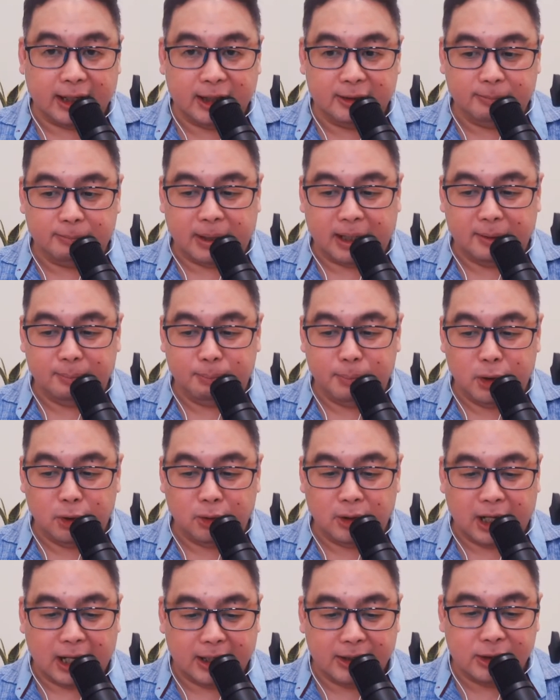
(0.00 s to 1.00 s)
guided by
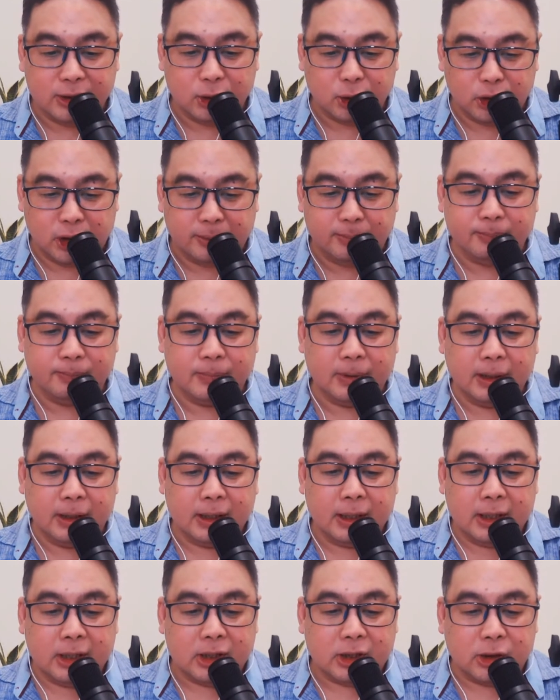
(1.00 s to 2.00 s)
Myong and Sunim.
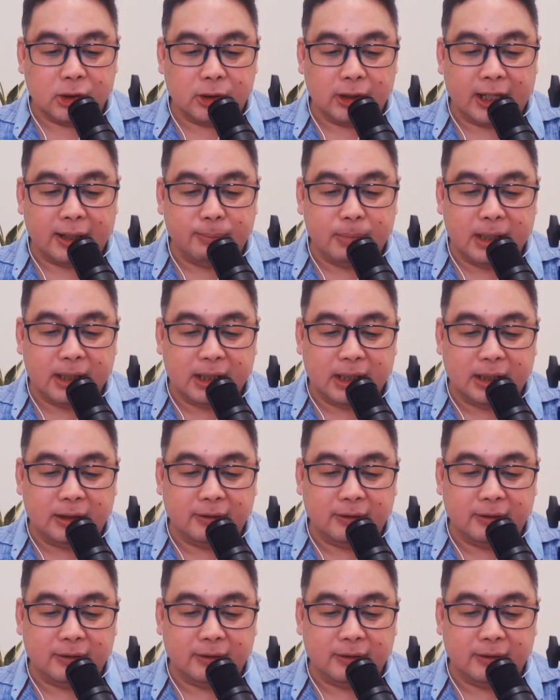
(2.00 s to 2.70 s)
So let me